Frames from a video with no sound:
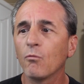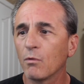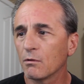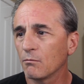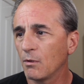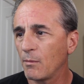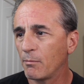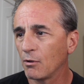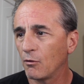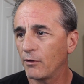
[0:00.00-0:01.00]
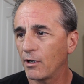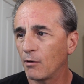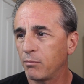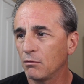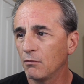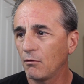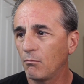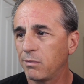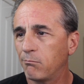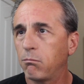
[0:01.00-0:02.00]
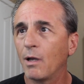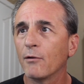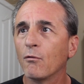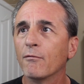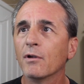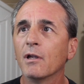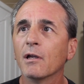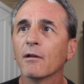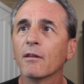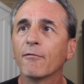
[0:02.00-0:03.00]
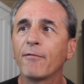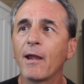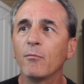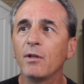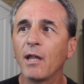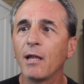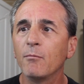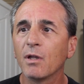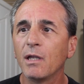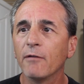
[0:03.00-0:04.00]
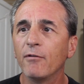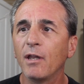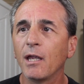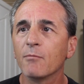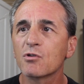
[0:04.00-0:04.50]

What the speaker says: let me blow that up a little bit over here, the family name, the given name.